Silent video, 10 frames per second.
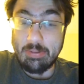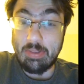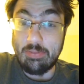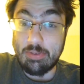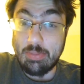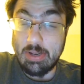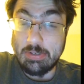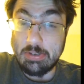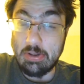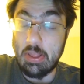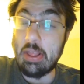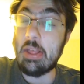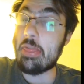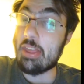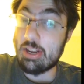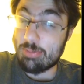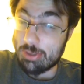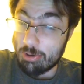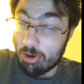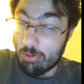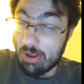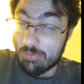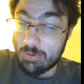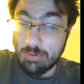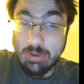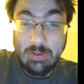information. That's what they'll go after.